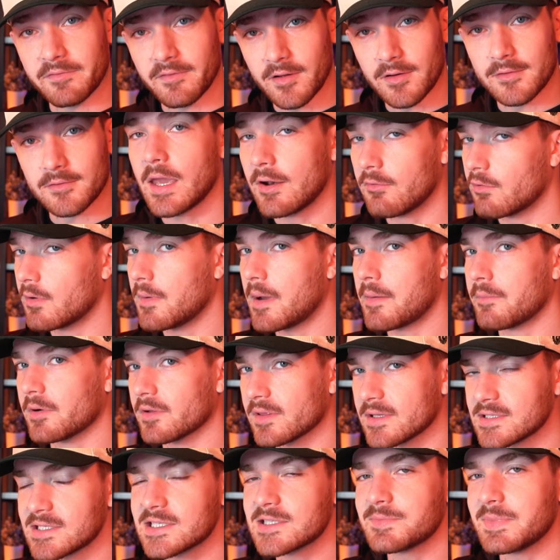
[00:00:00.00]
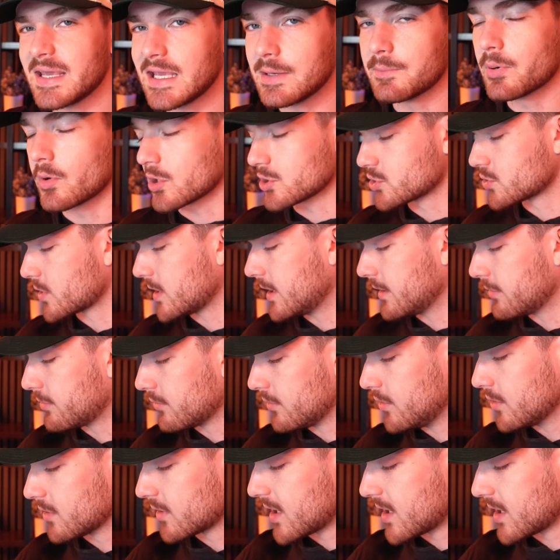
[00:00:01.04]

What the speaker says: funnel. And remember, this is being portrayed through your